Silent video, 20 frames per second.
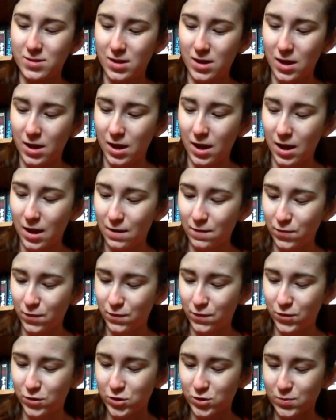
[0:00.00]
I have the
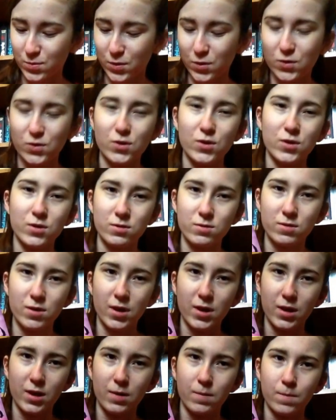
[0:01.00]
first book,
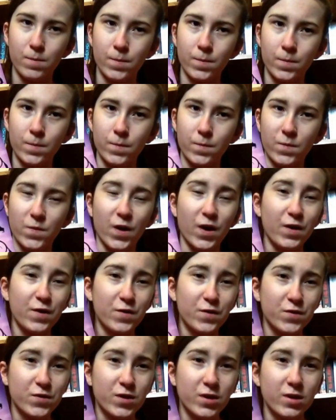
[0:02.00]
um, Rift
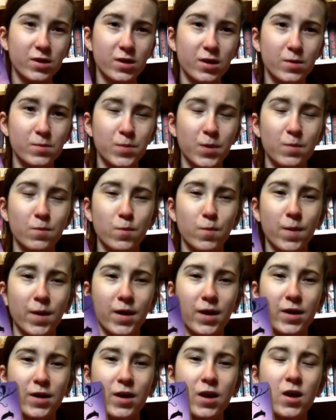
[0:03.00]
and paperback.